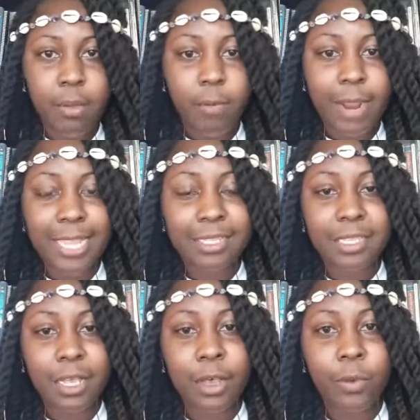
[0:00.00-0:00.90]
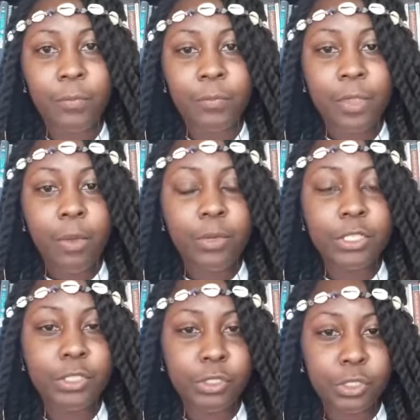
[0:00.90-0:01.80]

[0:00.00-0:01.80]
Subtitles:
right? So what you do